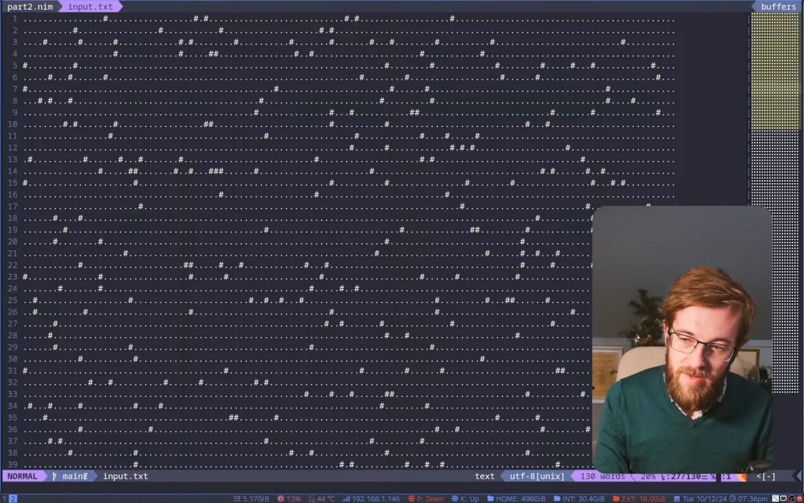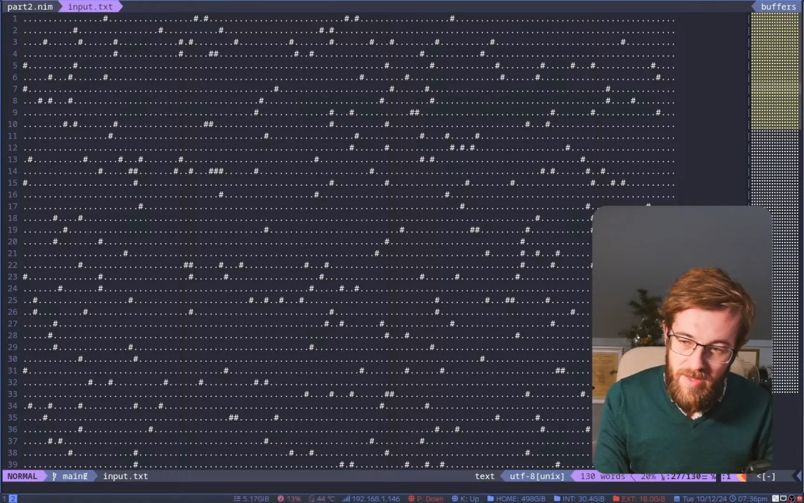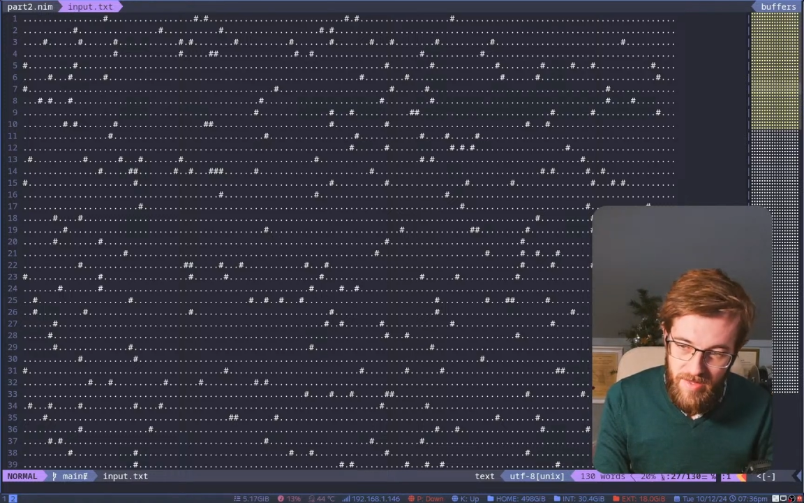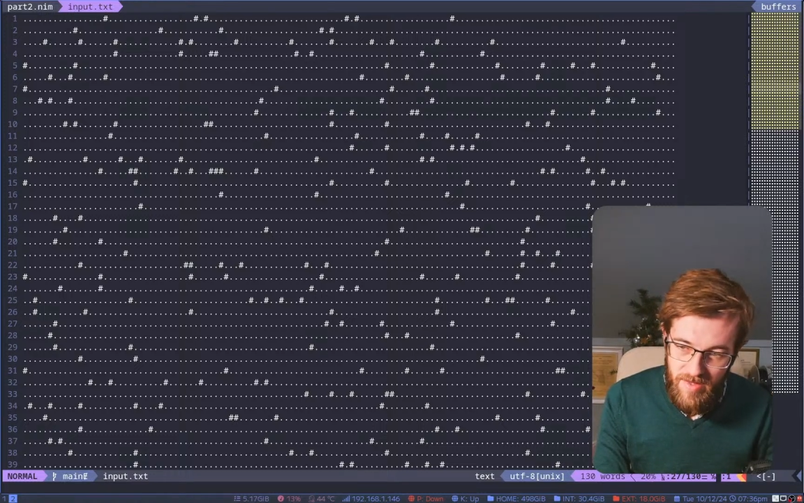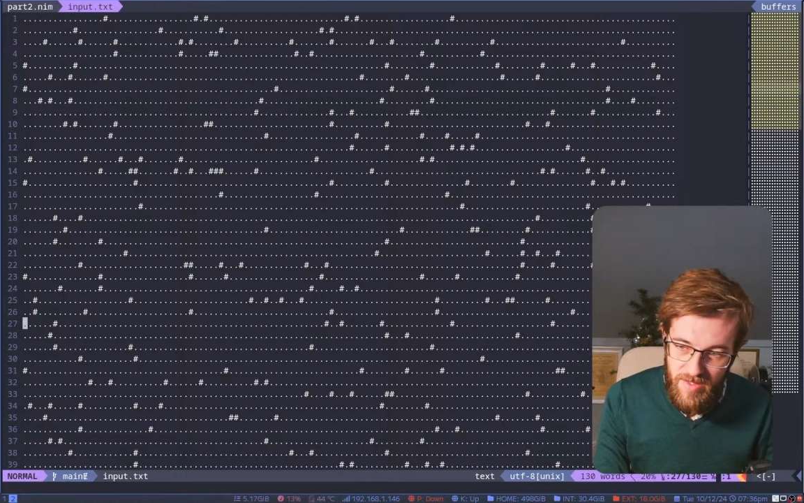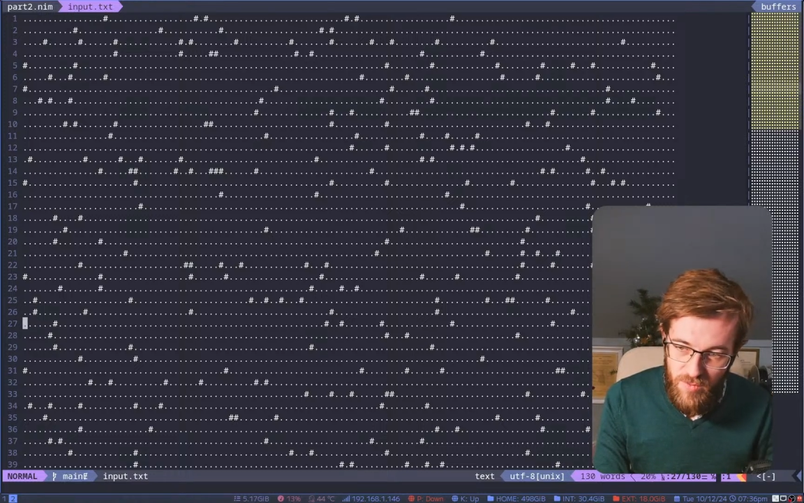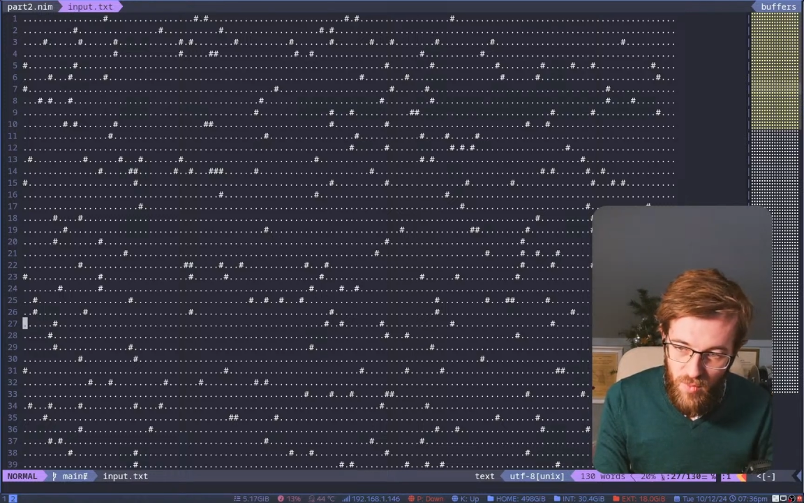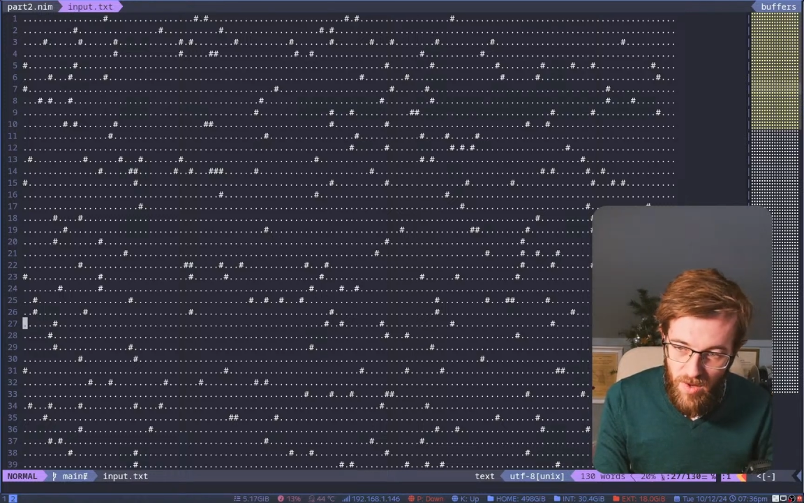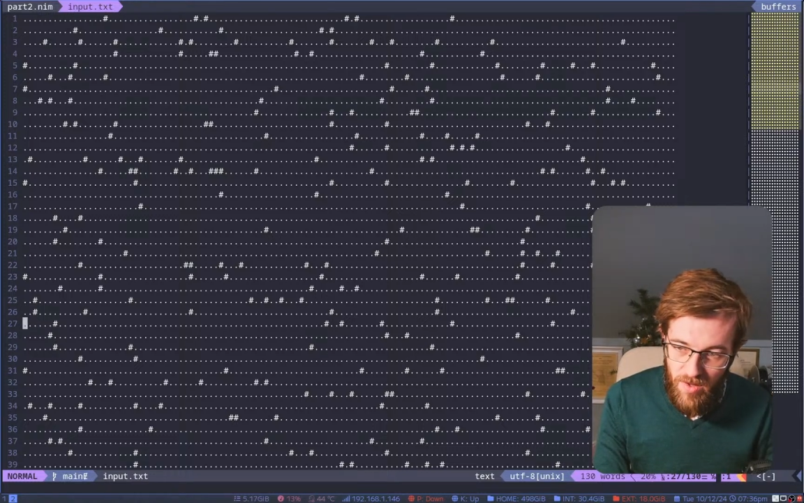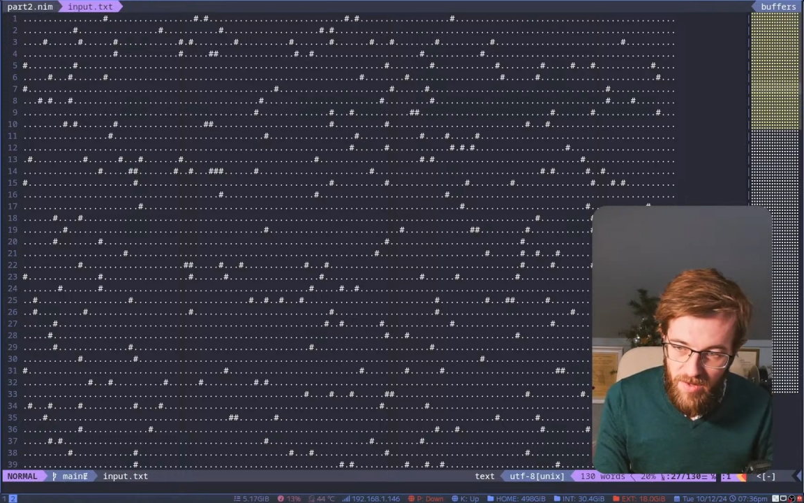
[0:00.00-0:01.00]
hit this
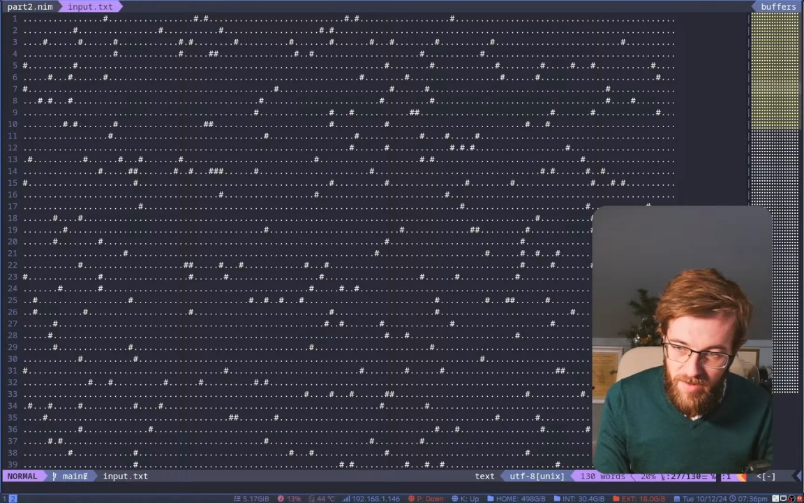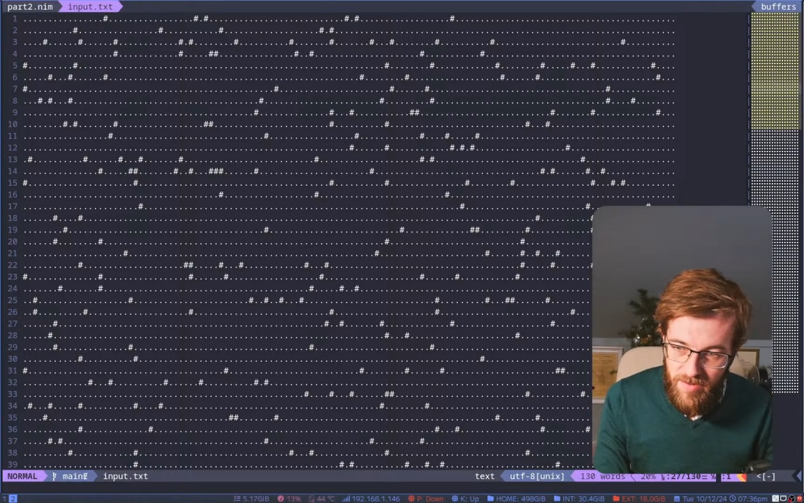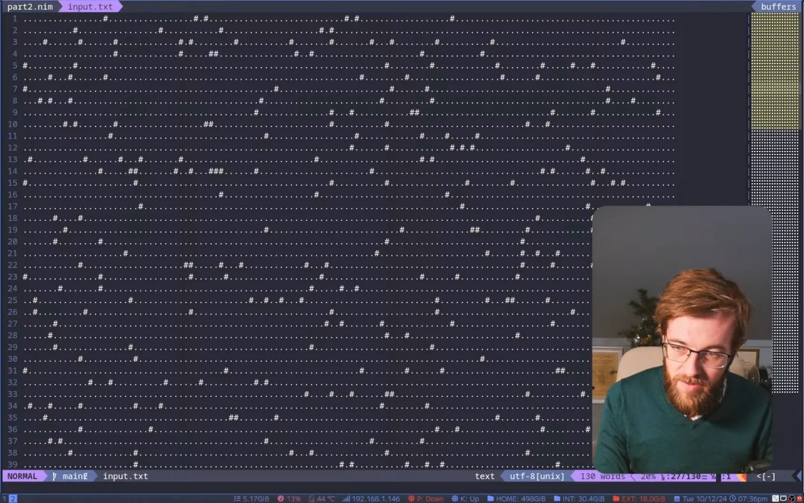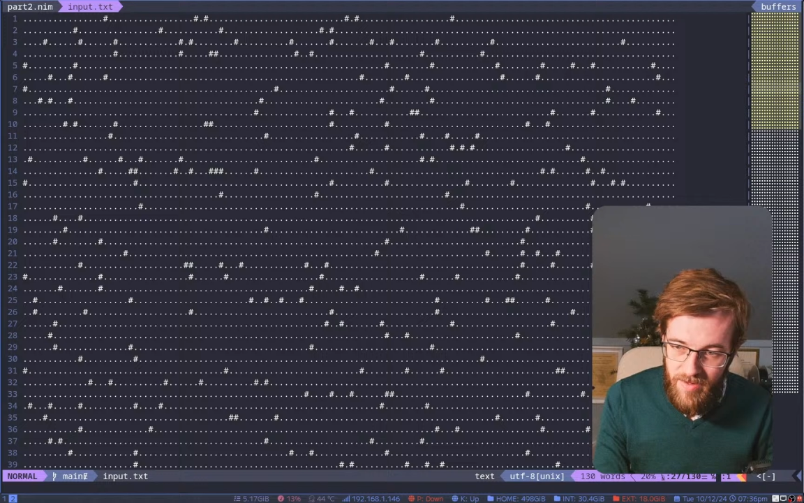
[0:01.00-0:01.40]
wall,